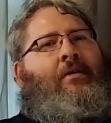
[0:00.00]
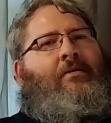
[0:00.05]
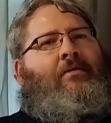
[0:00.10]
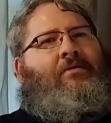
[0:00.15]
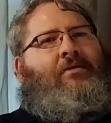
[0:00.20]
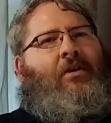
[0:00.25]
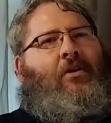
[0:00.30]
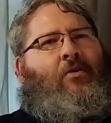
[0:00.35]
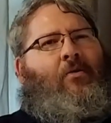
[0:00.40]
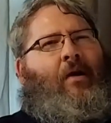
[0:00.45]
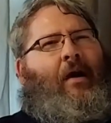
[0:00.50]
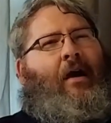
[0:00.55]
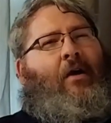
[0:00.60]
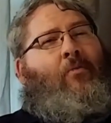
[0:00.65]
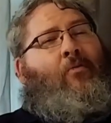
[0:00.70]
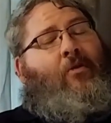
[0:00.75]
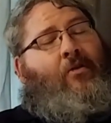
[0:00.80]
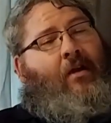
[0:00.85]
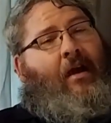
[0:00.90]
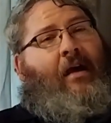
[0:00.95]
So I
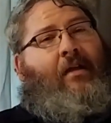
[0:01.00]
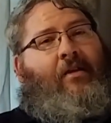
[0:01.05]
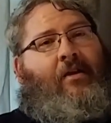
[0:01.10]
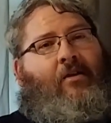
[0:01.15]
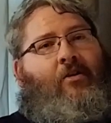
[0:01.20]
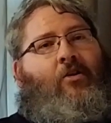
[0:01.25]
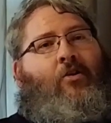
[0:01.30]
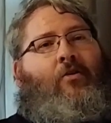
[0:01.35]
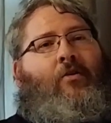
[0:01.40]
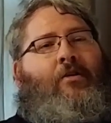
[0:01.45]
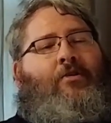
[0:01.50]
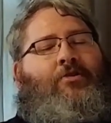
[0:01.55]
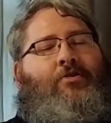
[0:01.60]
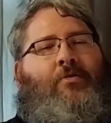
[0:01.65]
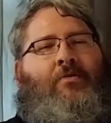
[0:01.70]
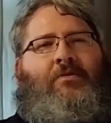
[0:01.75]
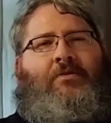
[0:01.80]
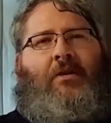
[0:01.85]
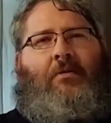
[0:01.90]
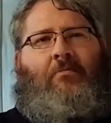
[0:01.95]
would highly encourage
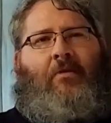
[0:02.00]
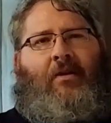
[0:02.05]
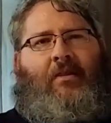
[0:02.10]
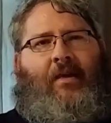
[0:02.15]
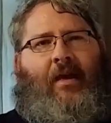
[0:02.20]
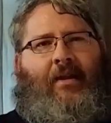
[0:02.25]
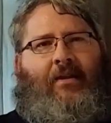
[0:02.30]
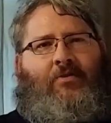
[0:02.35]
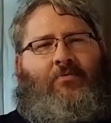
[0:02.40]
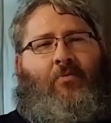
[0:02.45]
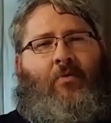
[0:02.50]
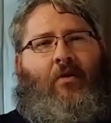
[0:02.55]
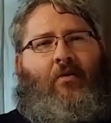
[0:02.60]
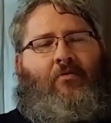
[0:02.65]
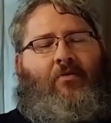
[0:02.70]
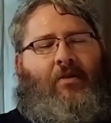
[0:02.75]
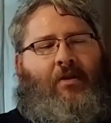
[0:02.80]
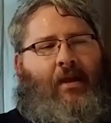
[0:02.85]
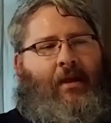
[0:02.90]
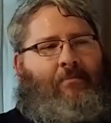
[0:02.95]
doing something like that as well
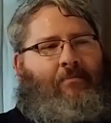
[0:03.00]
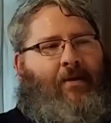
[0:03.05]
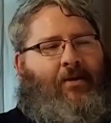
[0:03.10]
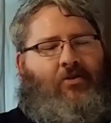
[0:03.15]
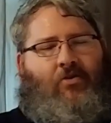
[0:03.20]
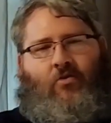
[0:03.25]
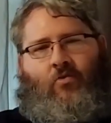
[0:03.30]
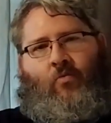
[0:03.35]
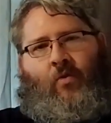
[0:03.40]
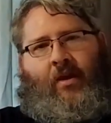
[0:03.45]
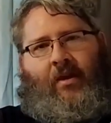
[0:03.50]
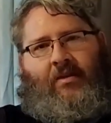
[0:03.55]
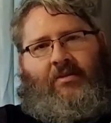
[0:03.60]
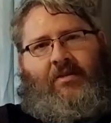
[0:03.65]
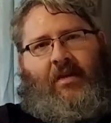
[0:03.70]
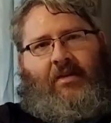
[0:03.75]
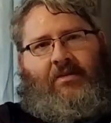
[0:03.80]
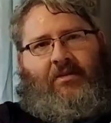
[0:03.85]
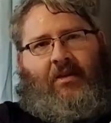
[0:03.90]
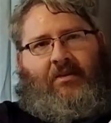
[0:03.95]
to make sure the wing
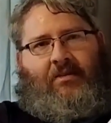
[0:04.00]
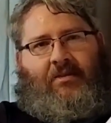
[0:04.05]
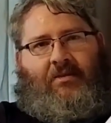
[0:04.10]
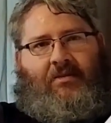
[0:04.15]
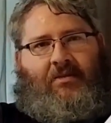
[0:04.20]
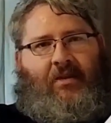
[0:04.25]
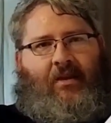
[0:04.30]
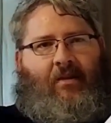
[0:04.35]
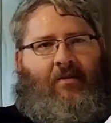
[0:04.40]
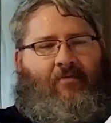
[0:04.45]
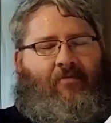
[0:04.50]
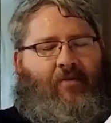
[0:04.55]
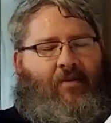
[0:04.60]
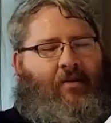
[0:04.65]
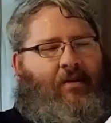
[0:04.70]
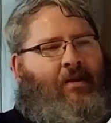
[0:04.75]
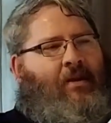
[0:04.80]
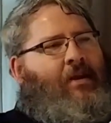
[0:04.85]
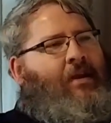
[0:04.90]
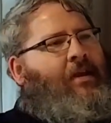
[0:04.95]
stays nice and stiff
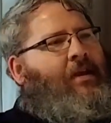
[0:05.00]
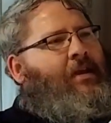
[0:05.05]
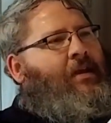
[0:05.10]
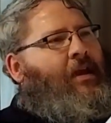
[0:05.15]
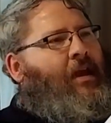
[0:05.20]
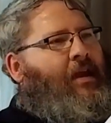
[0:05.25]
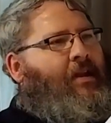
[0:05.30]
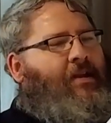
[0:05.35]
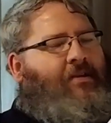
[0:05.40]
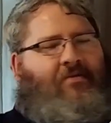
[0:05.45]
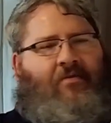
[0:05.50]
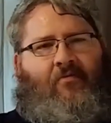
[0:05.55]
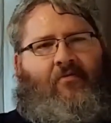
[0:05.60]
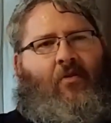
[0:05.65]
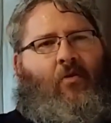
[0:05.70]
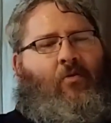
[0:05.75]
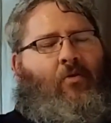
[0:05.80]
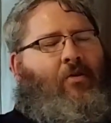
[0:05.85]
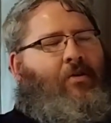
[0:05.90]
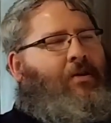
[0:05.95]
and it doesn't
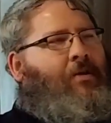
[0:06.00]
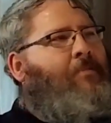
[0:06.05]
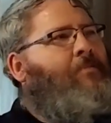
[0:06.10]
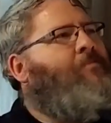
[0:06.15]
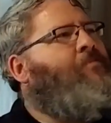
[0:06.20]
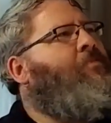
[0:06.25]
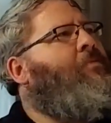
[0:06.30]
fold on you.